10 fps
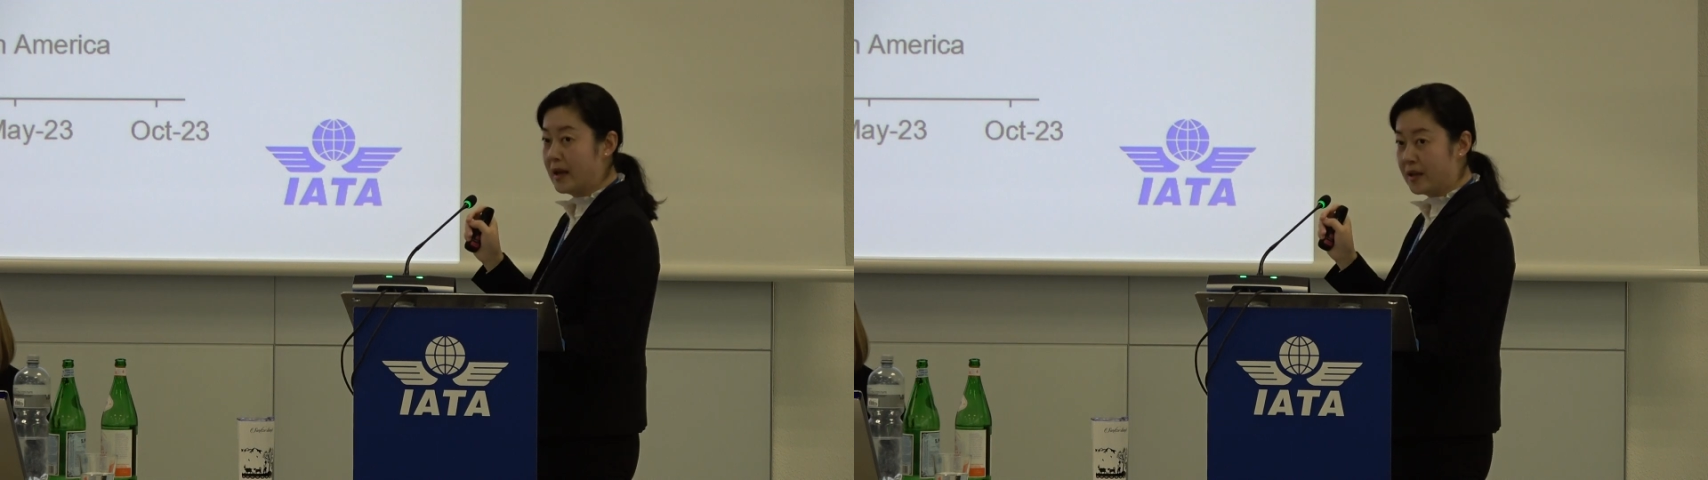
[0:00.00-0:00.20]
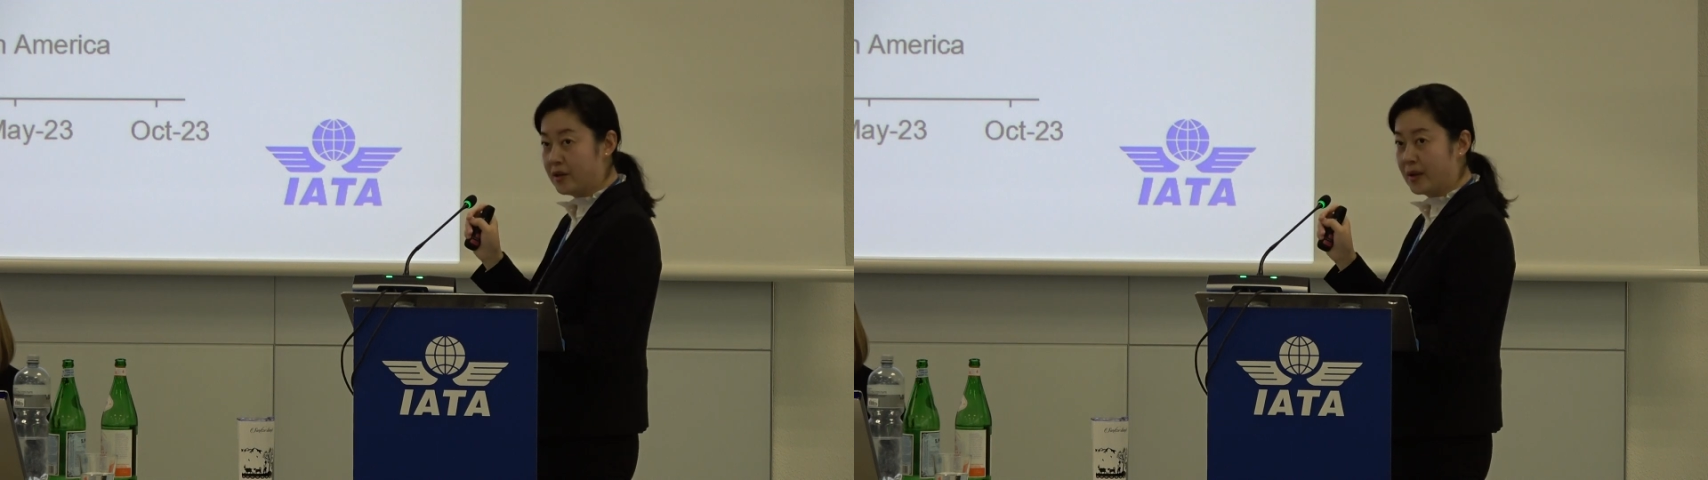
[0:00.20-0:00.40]

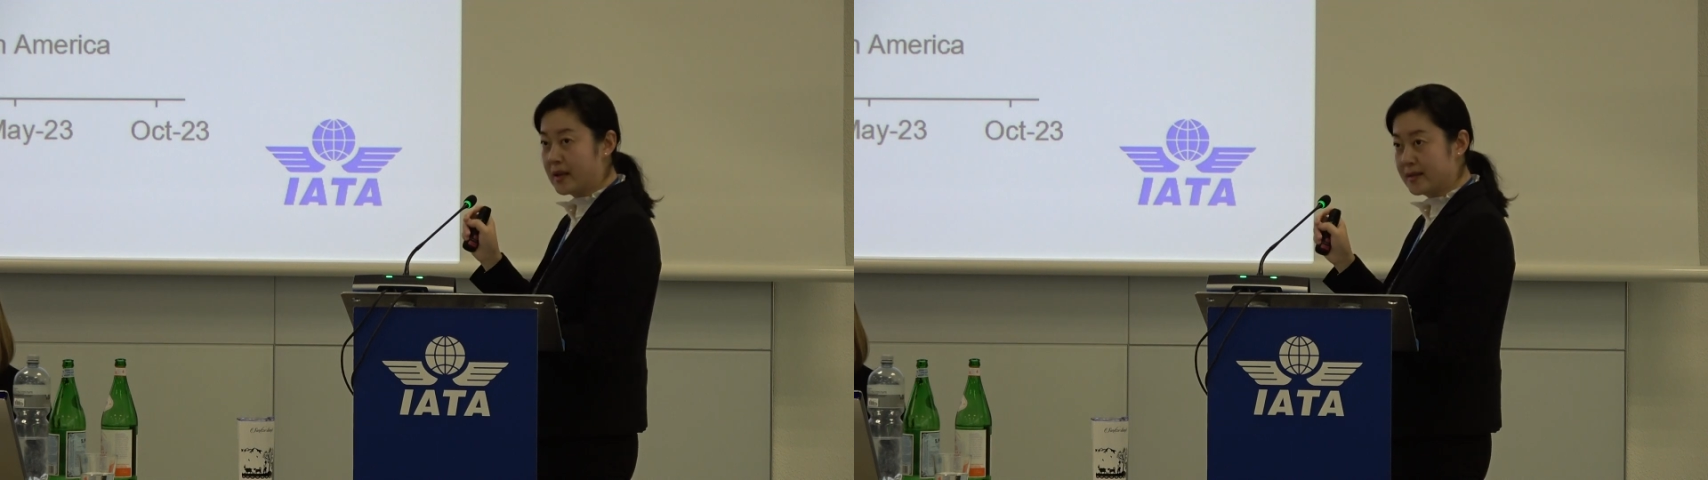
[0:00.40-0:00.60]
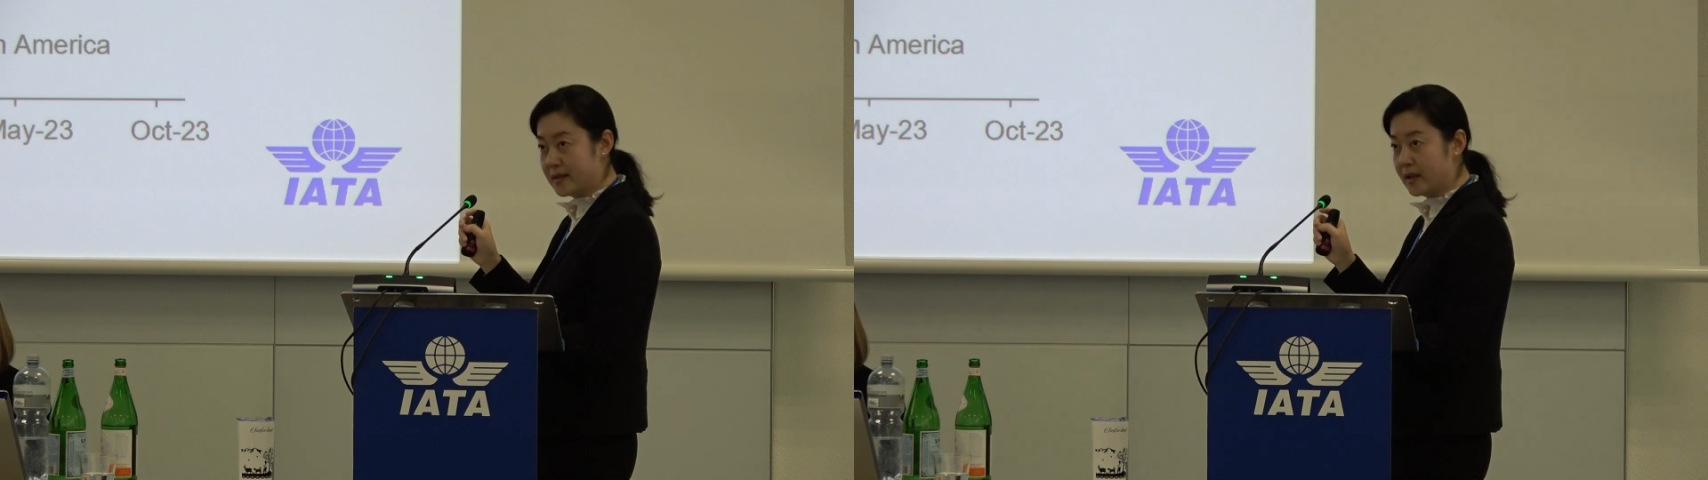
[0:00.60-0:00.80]
And you
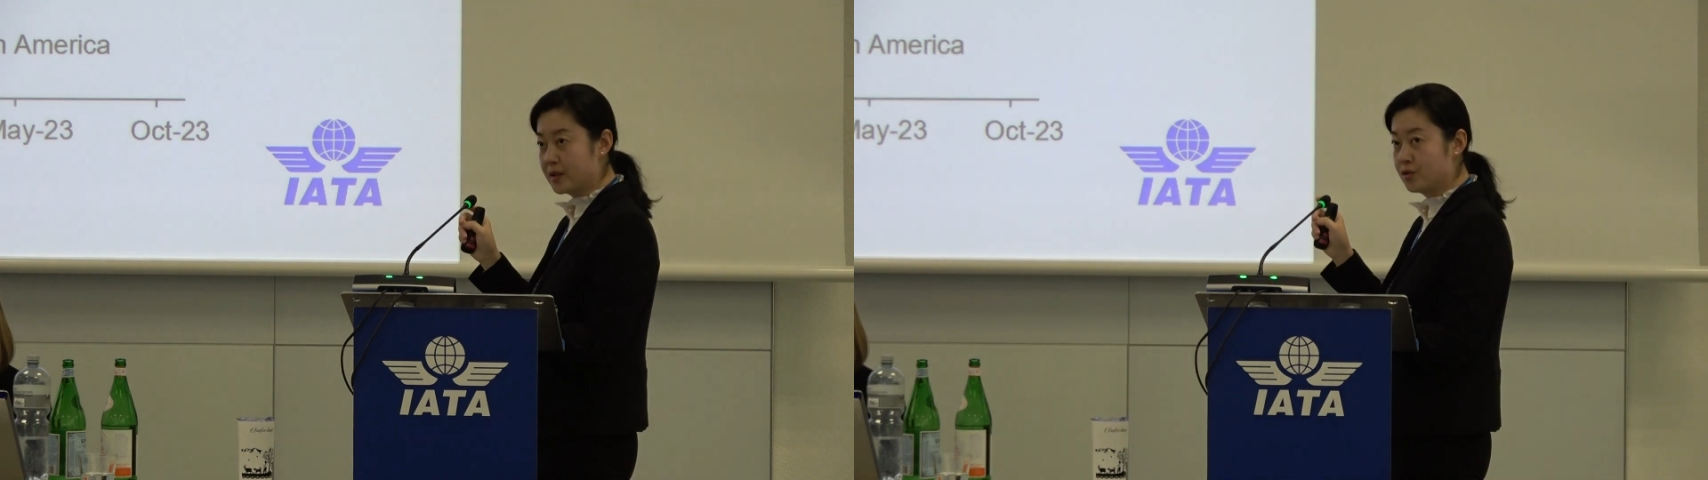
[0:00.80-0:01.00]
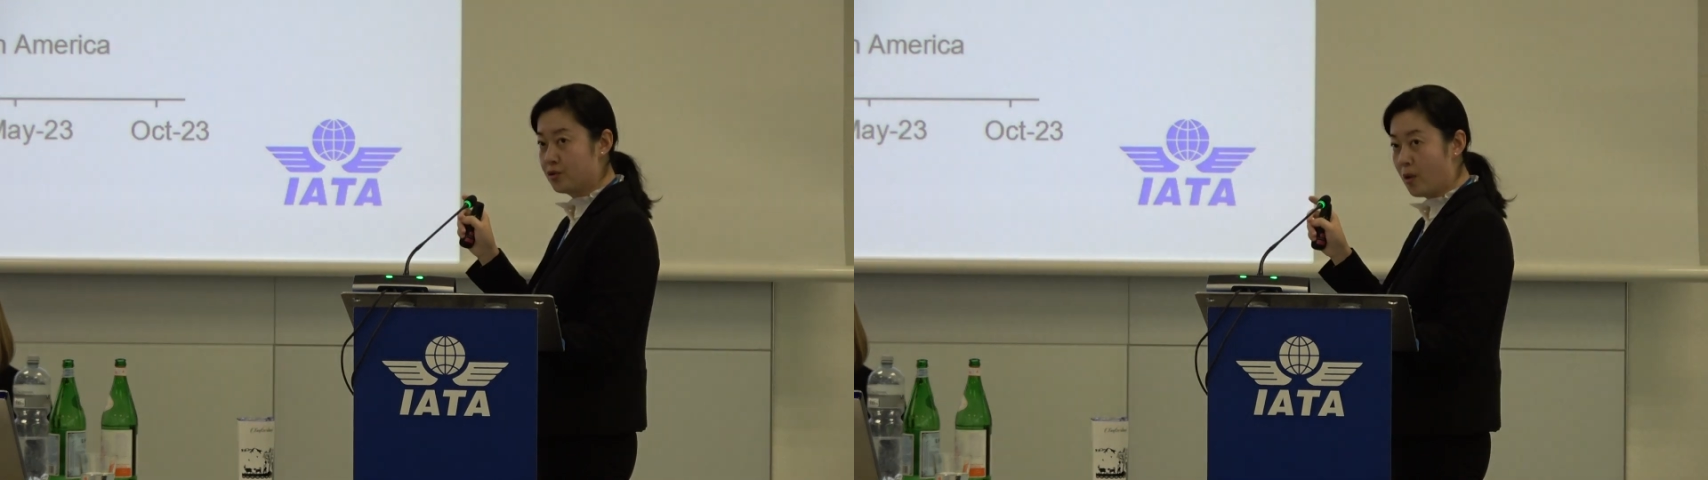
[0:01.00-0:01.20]
can see a
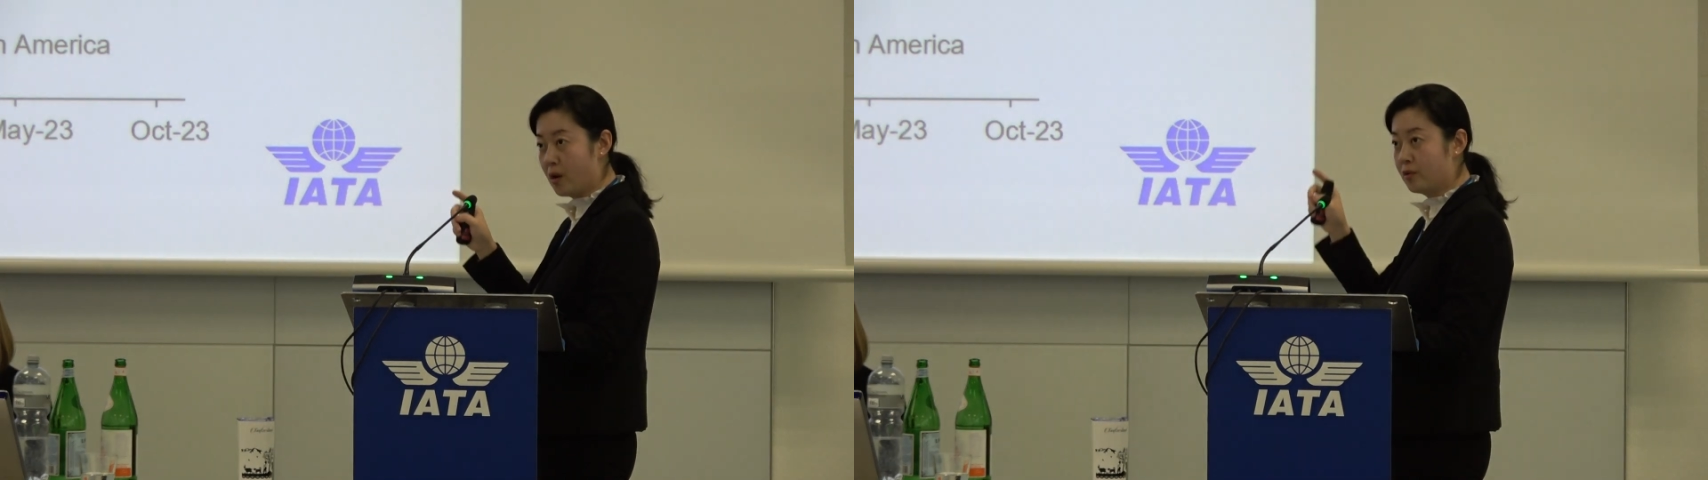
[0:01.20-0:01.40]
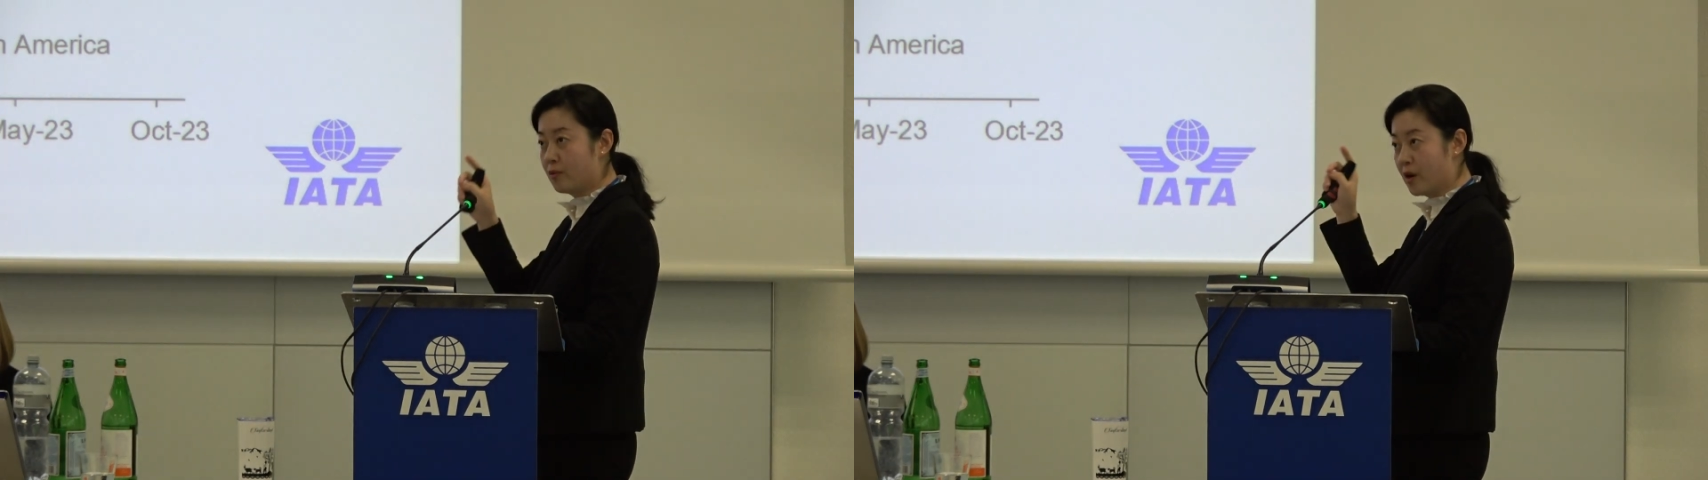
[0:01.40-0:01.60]
strong